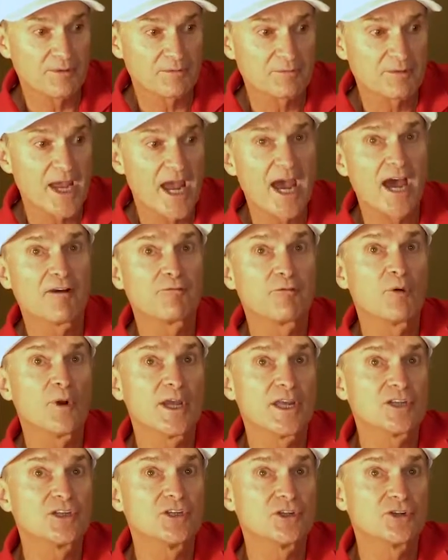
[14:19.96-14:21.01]

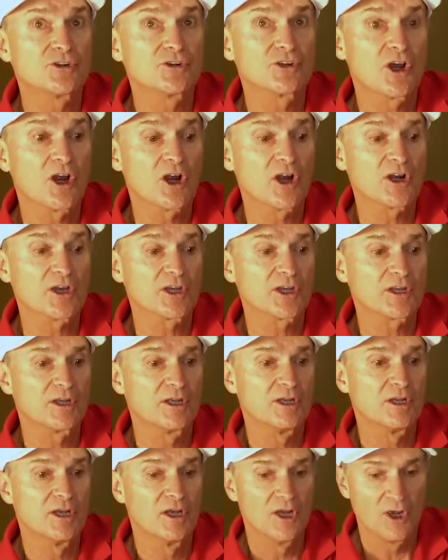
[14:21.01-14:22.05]
halfway to your target,
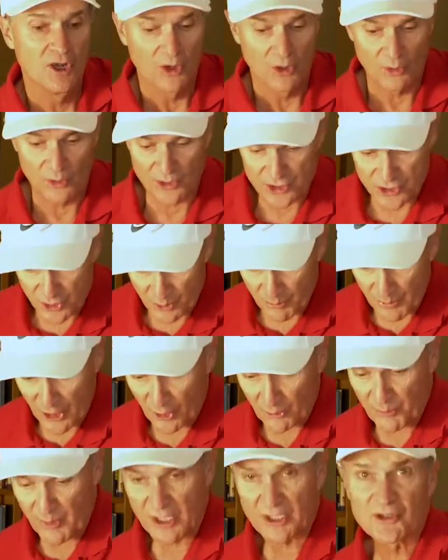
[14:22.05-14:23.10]
or is your
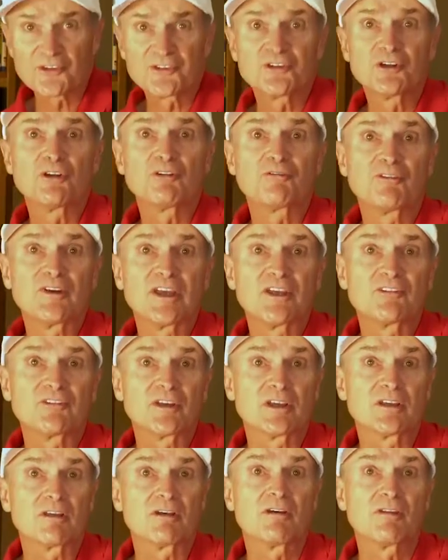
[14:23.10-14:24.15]
belt buckle still
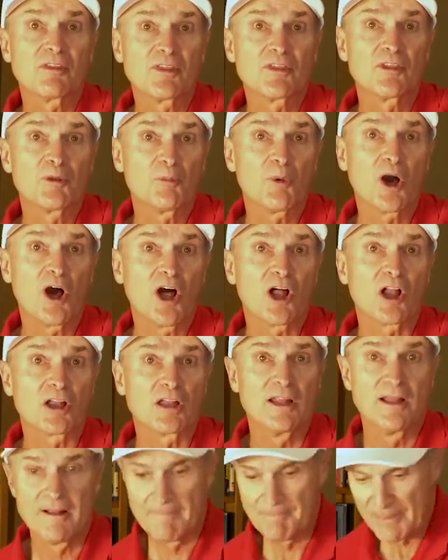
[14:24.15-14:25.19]
facing the
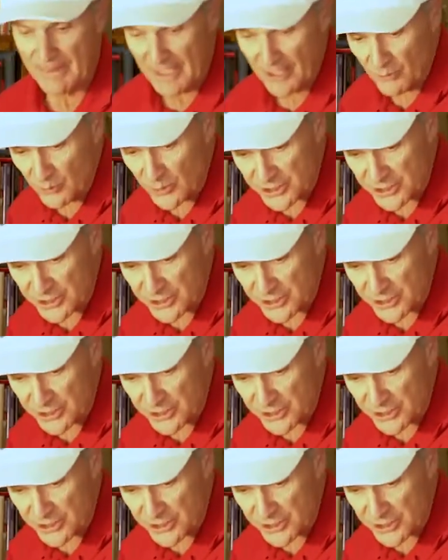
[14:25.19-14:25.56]
ball, in